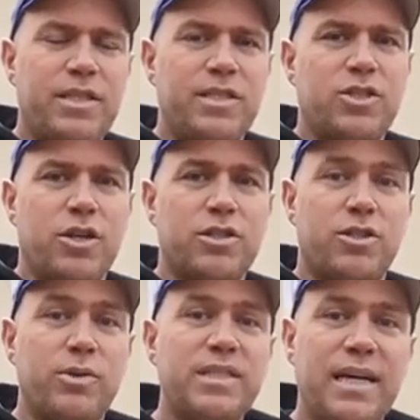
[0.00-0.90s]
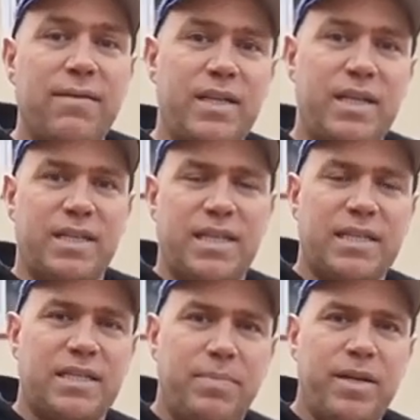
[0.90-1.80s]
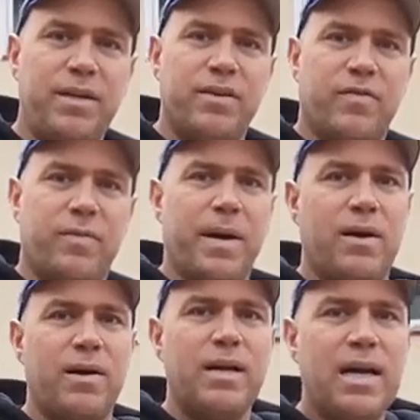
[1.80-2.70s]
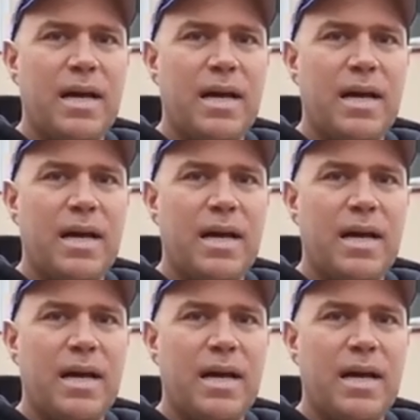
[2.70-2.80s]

He's going to charge $370 because he has to be here for about